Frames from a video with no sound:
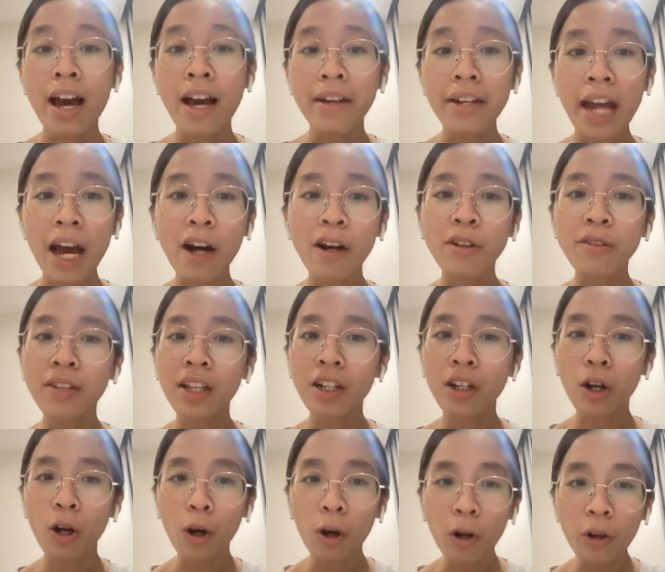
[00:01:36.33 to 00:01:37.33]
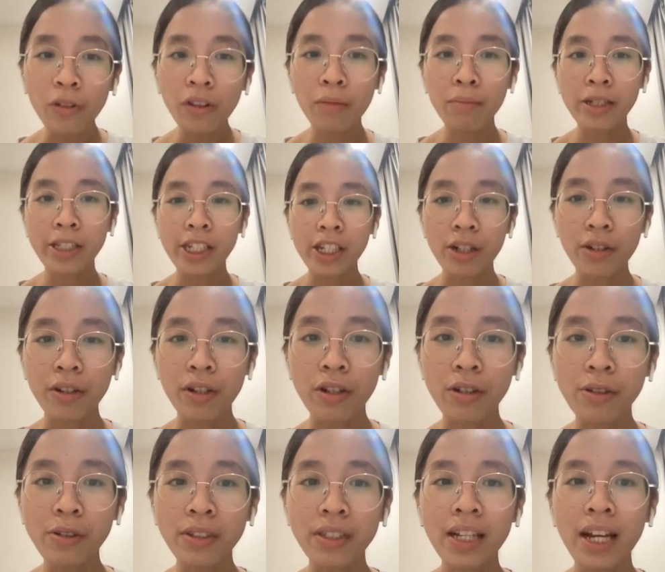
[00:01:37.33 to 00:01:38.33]
Now that all the
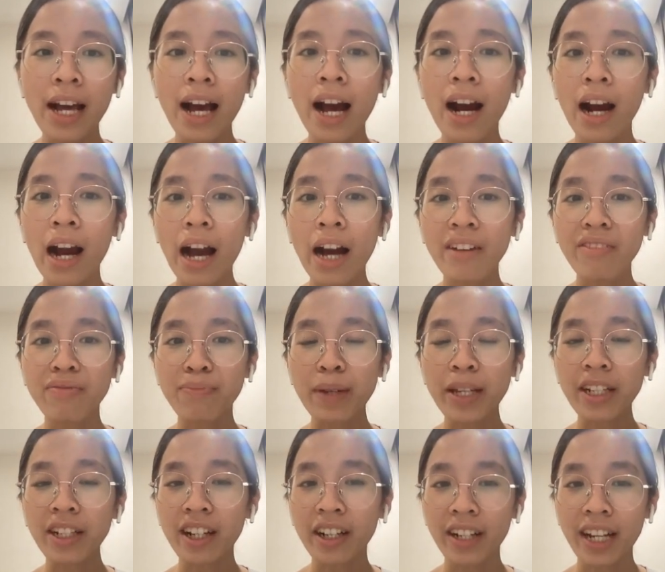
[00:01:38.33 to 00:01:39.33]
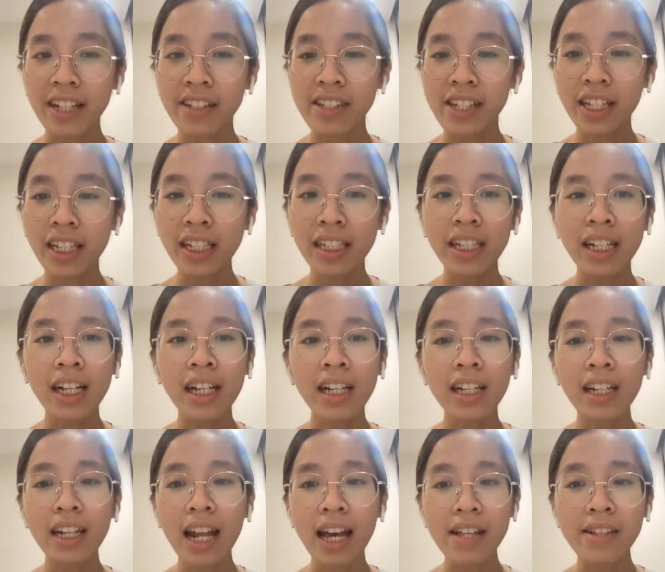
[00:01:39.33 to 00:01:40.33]
materials have been connected,
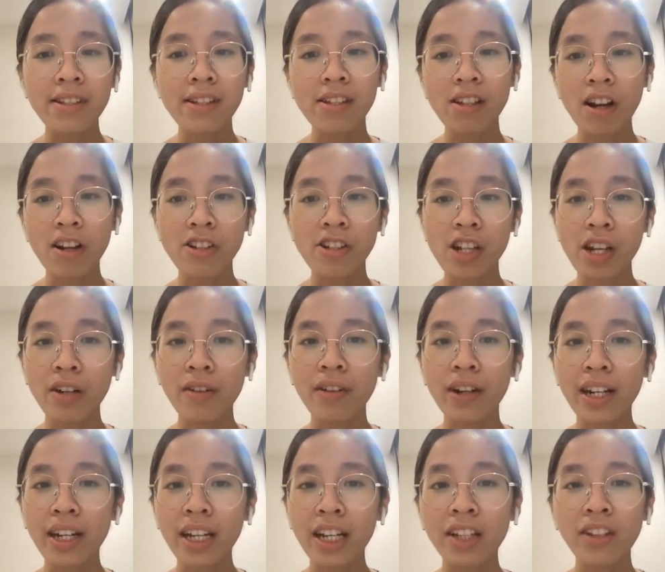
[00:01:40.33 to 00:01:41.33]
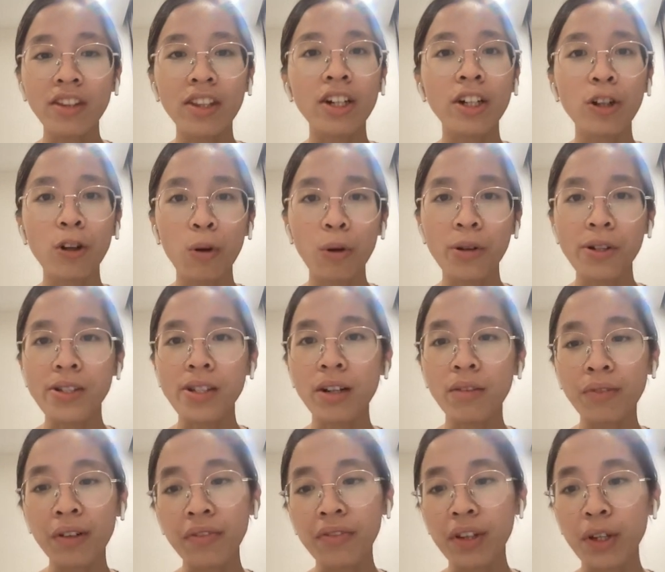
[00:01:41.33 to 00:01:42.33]
let's start generating the course
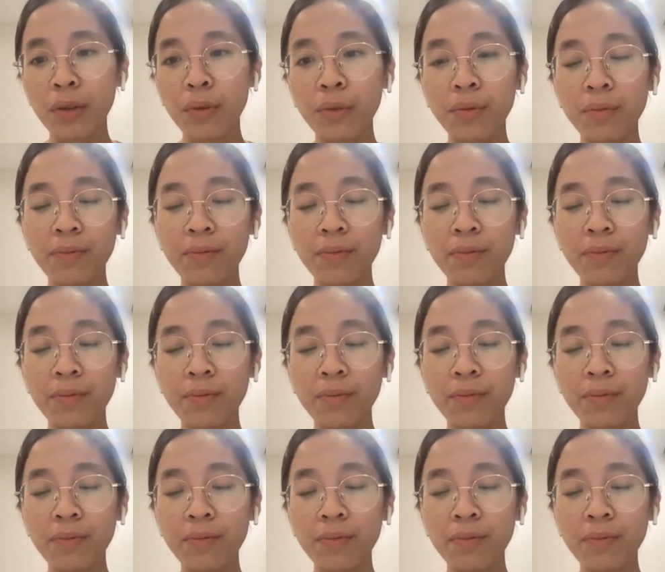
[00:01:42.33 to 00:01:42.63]
overview.